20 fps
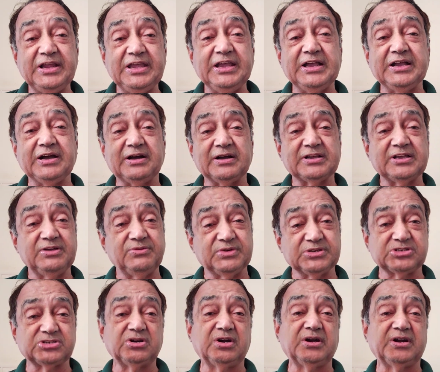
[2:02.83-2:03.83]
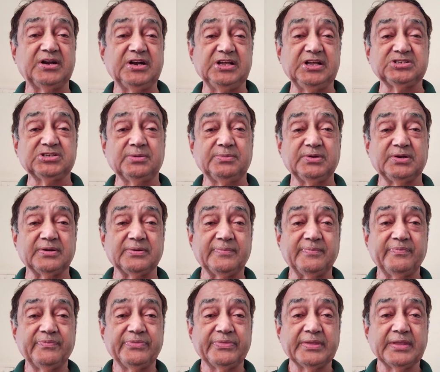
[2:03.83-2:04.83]
de Kock. He was not traceable.
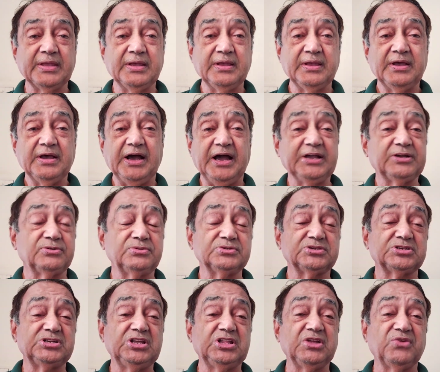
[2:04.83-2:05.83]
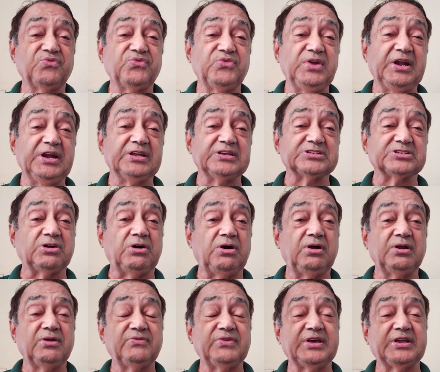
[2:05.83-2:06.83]
I couldn't see the fielders.
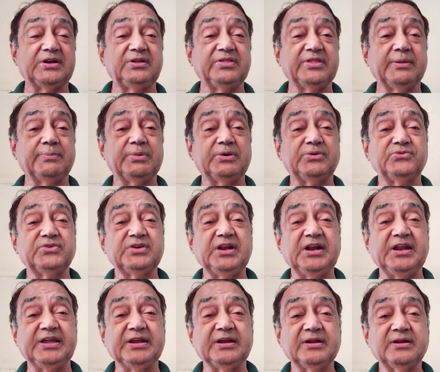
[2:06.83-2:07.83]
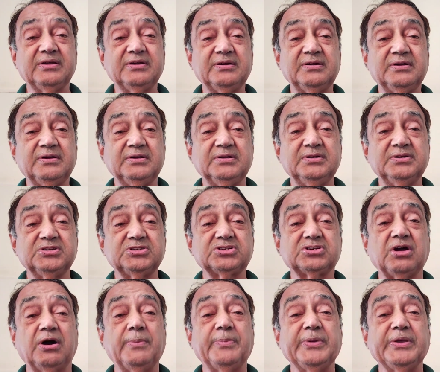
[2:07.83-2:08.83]
All were on the boundary line,
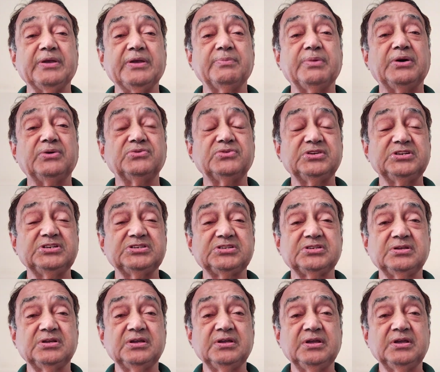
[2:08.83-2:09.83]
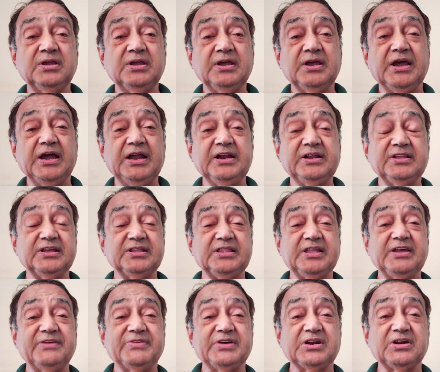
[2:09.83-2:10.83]
stopping boundaries, and
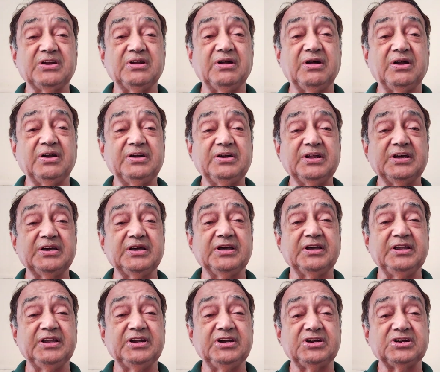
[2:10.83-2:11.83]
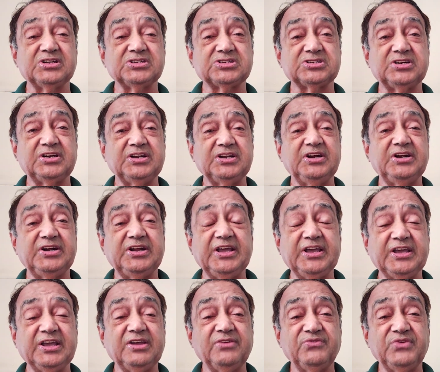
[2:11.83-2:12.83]
they were not interested in
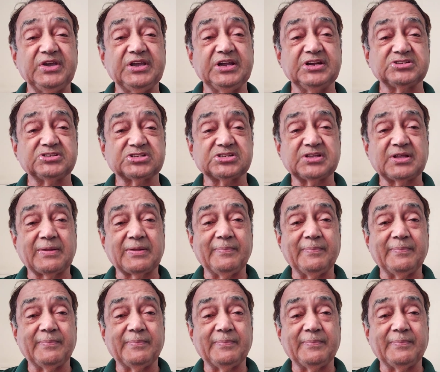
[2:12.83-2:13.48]
taking wickets.